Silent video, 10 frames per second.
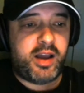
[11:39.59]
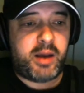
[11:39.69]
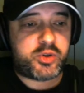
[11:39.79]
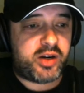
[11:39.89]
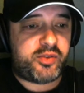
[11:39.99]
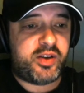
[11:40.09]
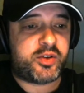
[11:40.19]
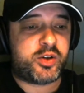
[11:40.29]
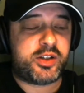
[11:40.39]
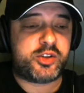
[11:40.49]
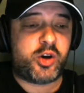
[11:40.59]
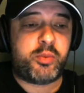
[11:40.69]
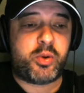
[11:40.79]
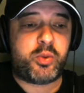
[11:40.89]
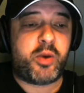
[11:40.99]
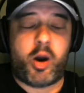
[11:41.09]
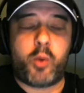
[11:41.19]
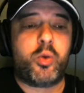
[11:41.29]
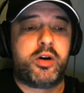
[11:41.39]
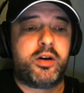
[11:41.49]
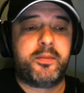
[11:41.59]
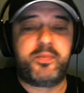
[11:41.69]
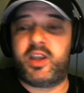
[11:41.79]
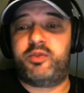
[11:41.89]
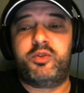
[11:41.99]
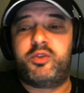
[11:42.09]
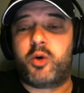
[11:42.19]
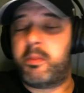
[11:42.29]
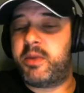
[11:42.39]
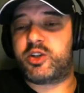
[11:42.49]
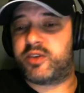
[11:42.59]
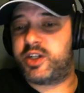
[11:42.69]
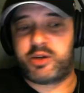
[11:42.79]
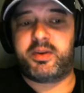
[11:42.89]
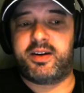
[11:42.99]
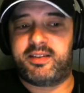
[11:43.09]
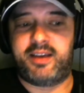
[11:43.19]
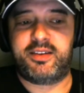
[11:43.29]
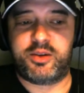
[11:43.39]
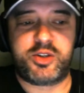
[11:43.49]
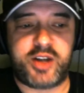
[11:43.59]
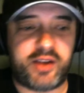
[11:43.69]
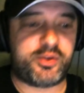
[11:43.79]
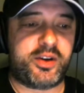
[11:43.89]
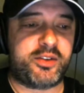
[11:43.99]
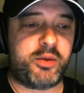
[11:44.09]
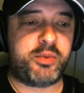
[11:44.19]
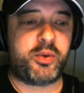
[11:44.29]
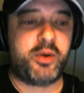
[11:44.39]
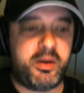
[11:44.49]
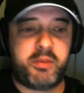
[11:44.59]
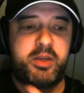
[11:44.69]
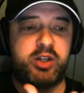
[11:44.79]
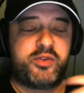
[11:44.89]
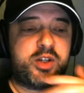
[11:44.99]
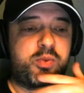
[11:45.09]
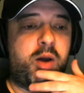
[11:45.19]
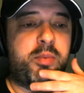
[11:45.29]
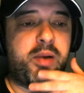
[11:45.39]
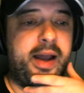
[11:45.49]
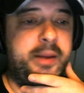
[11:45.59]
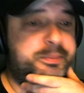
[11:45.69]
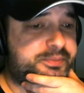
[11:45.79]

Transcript: I'm trying to think of a good example where I wouldn't. If you've still got Mitrovic, I'm going to say Souček, for example, but Mitrovic won't play.